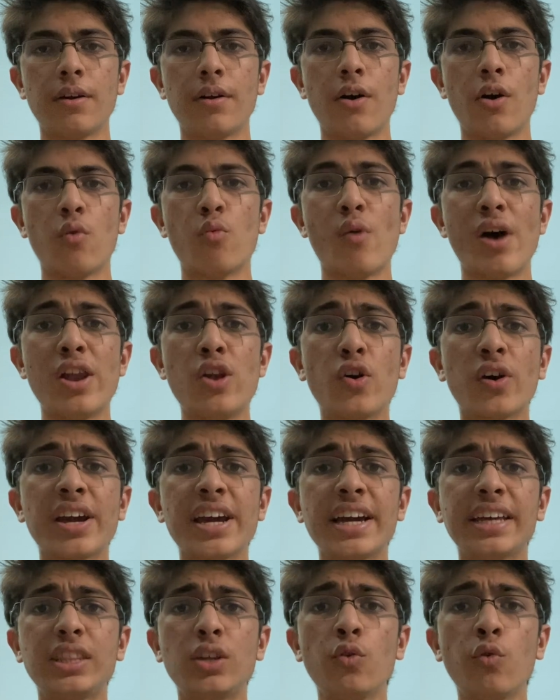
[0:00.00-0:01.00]
When looking at
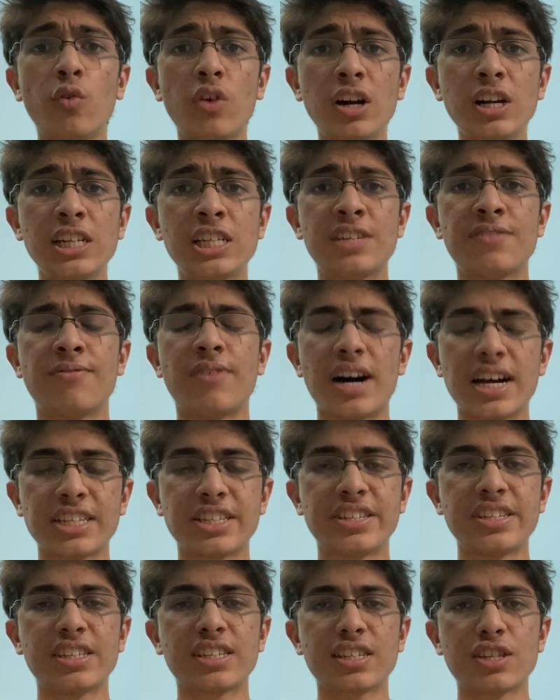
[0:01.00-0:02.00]
the world's
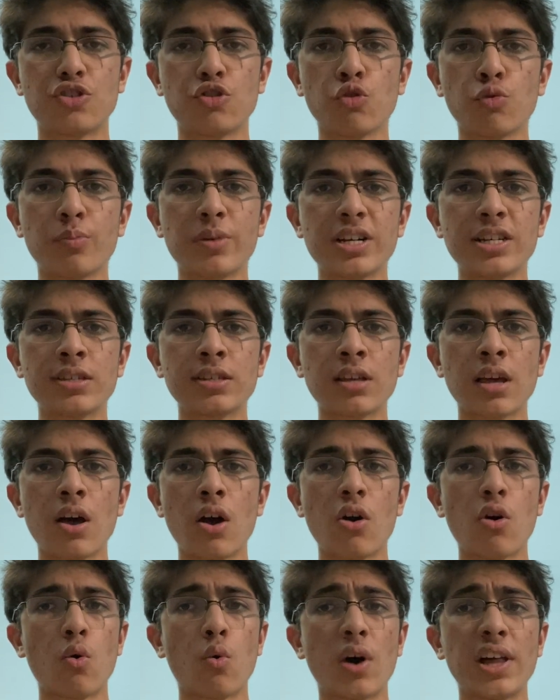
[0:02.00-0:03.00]
fastest tubers,
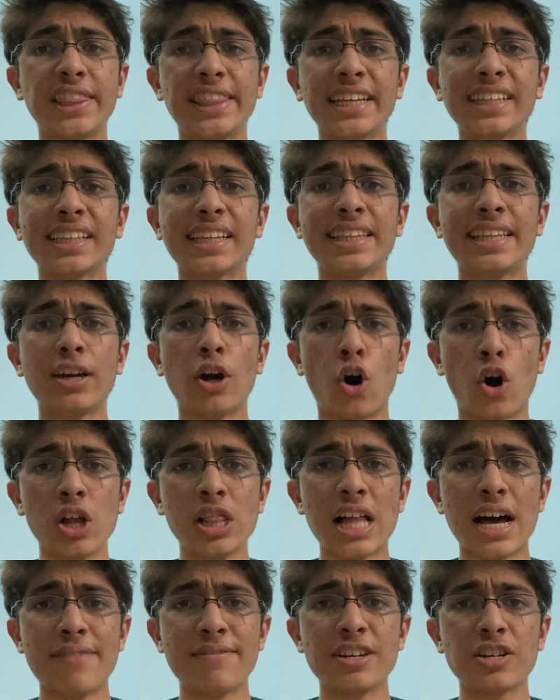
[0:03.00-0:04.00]
one thing that they all
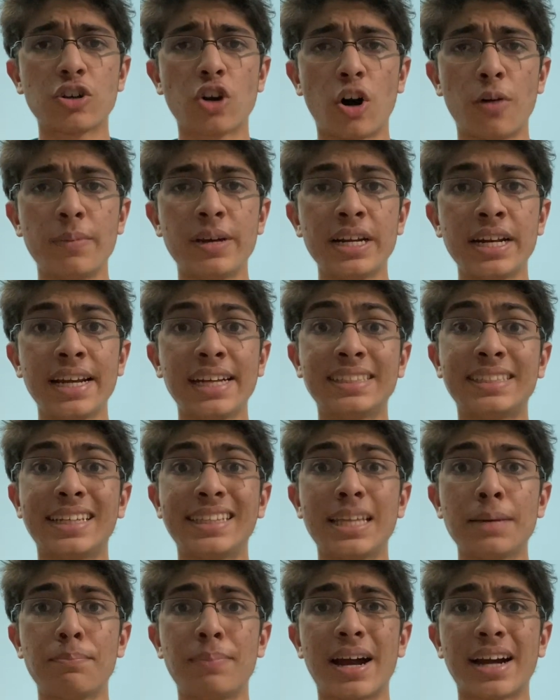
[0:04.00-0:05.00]
have in common is that they
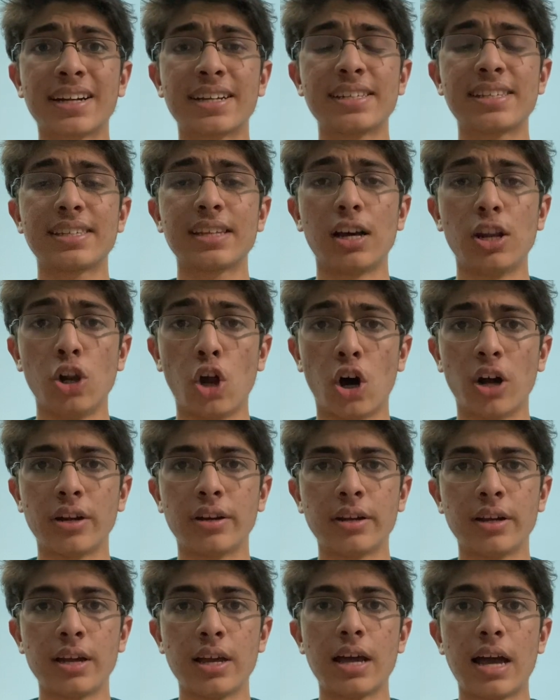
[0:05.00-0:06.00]
practice a lot.
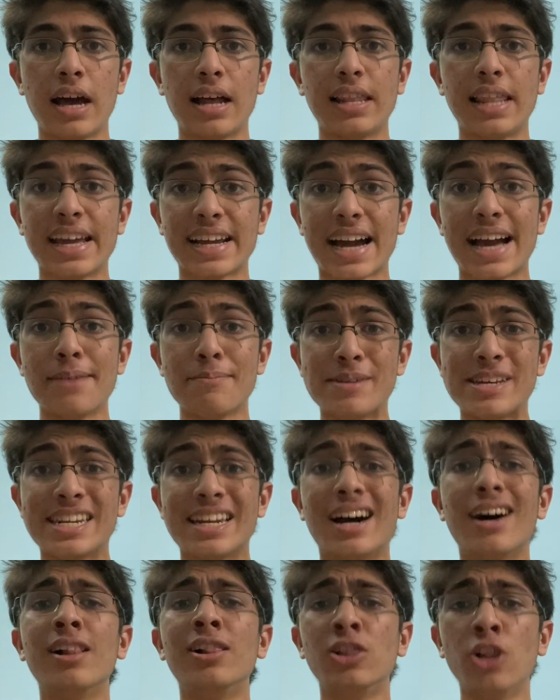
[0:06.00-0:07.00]
Like, I mean,
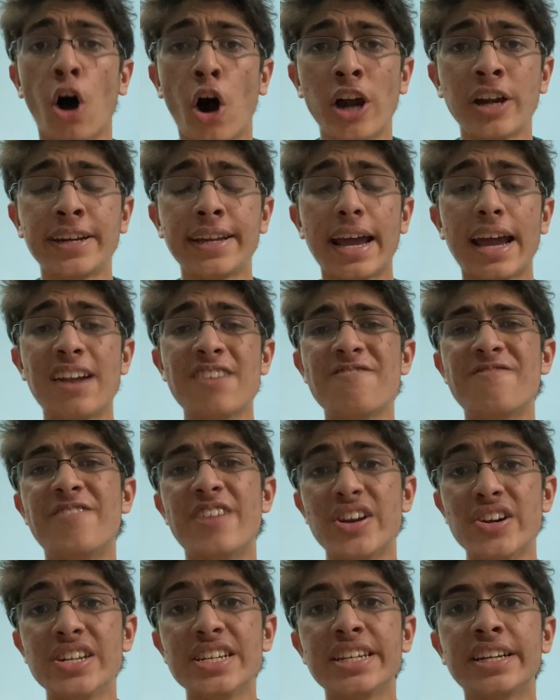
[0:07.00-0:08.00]
a lot and
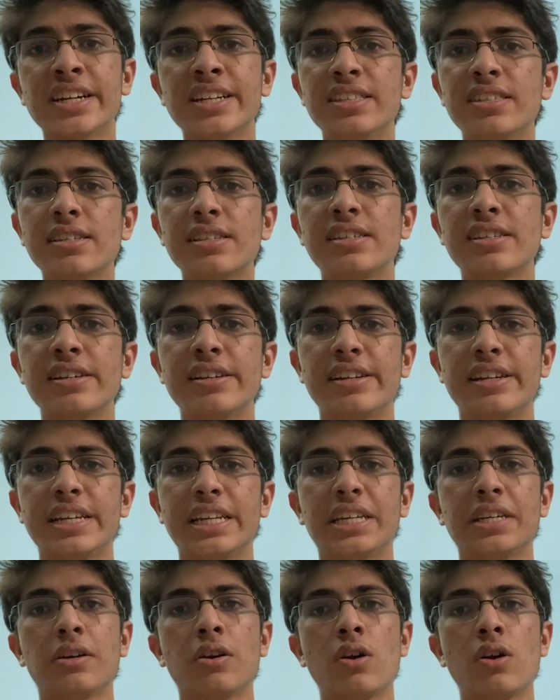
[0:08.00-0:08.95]
very consistently.